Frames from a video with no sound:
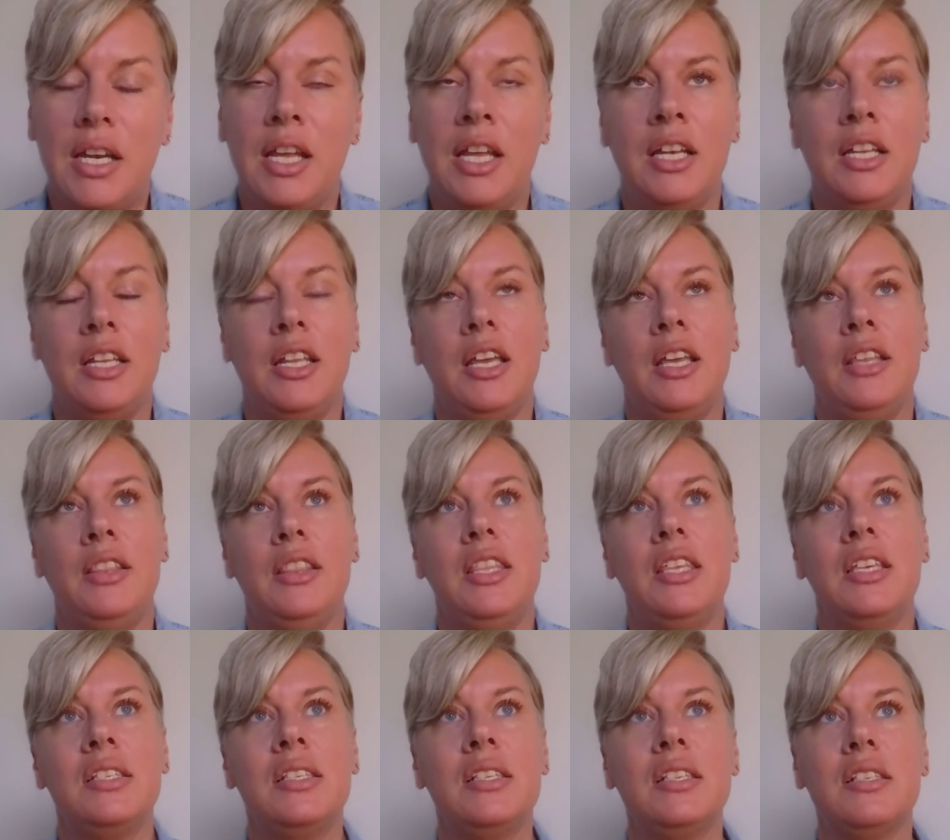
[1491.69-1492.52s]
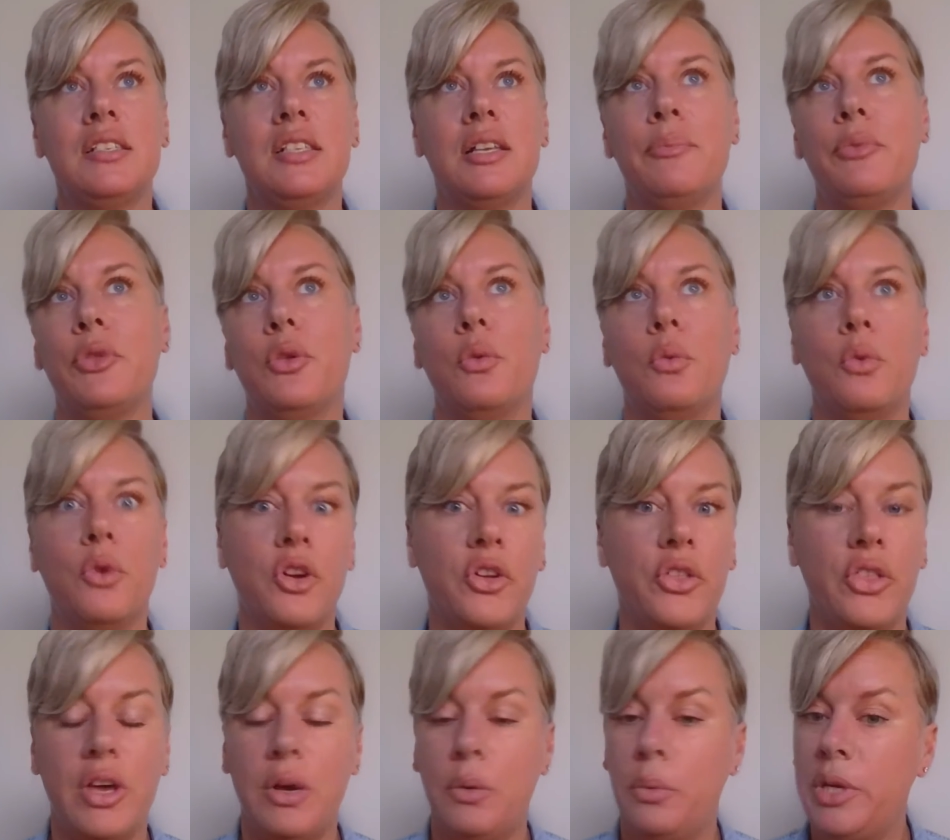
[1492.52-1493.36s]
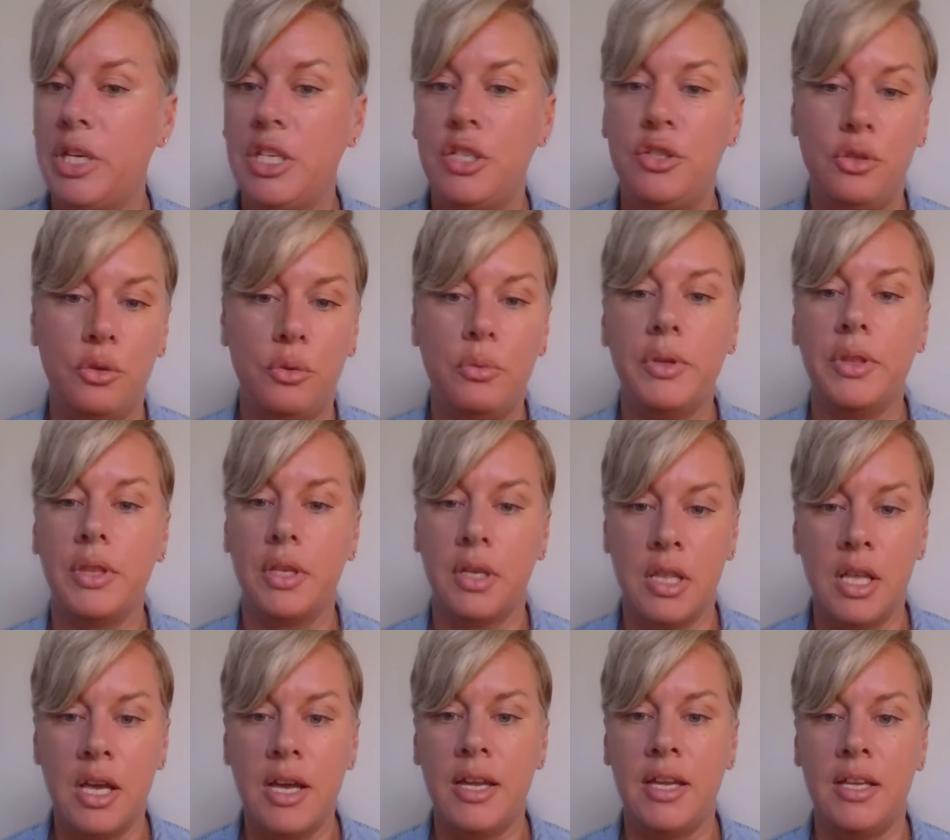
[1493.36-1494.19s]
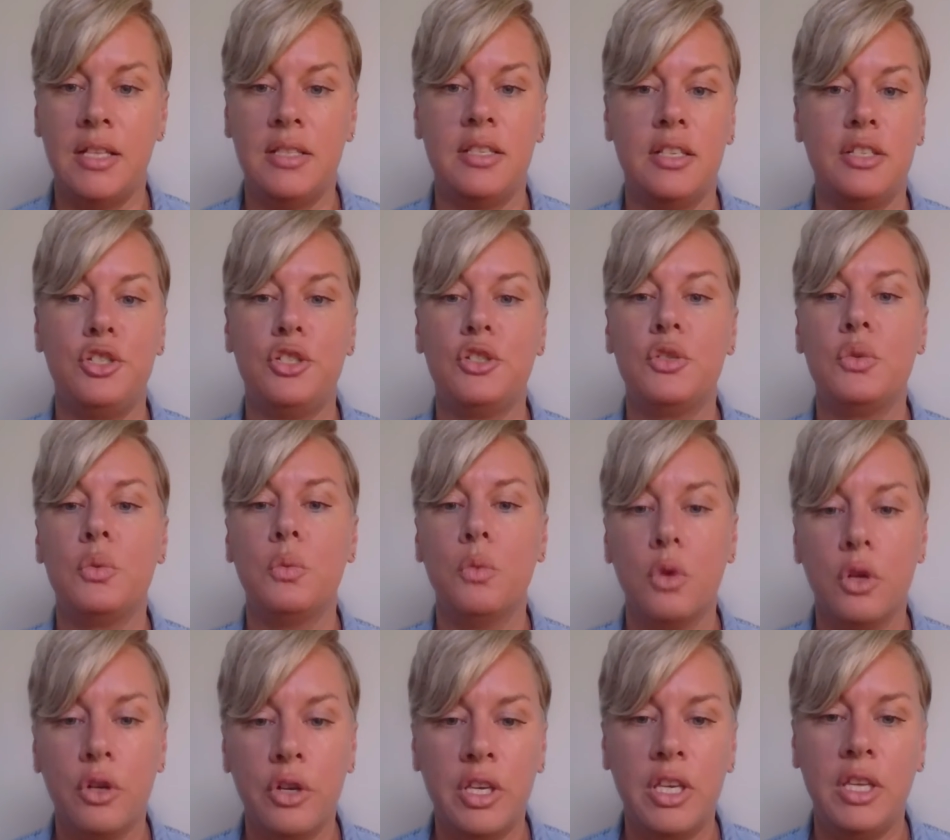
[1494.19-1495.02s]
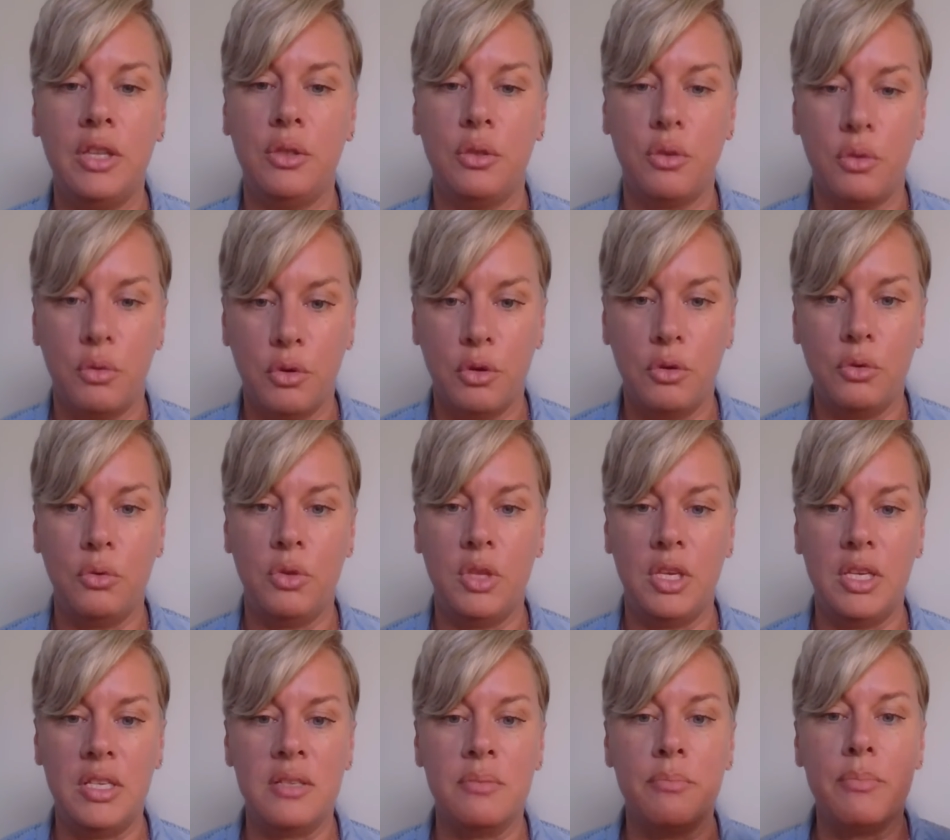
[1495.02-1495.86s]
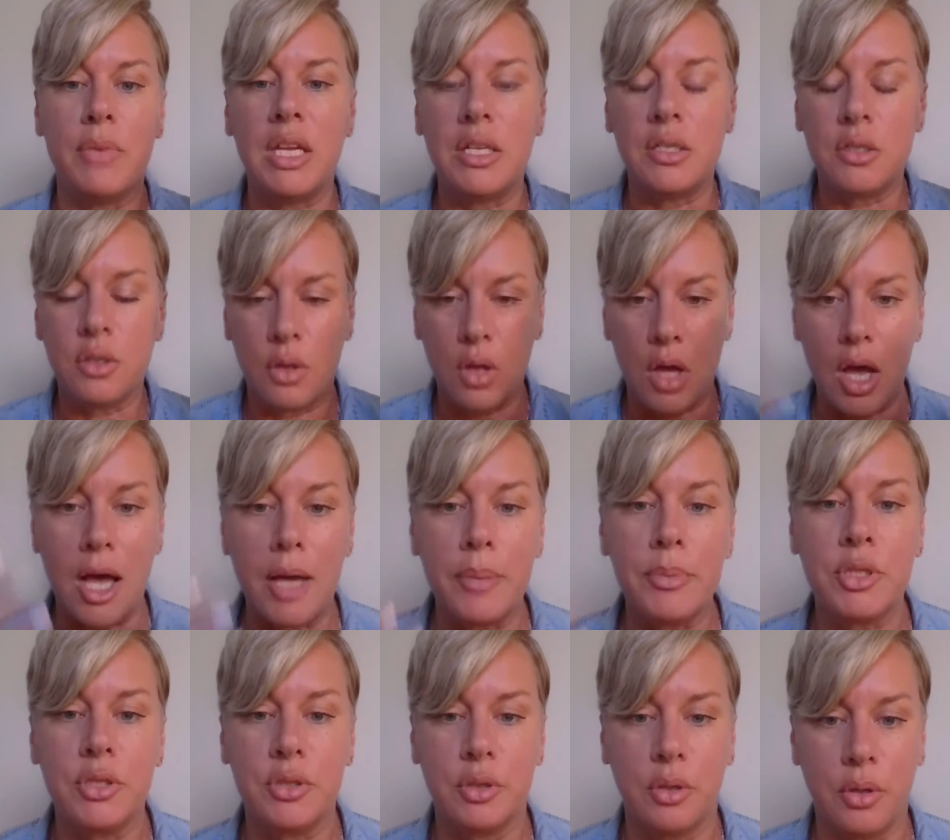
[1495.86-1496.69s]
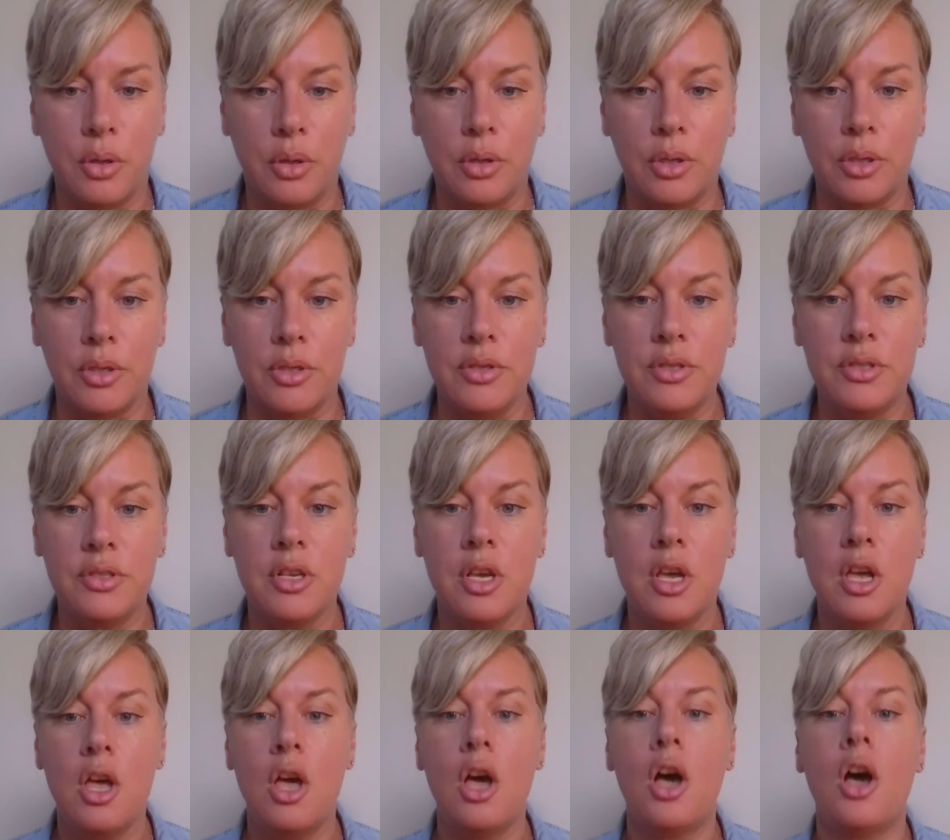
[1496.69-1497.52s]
And this is some of the work that we do with clients, is just working through these mental obstacles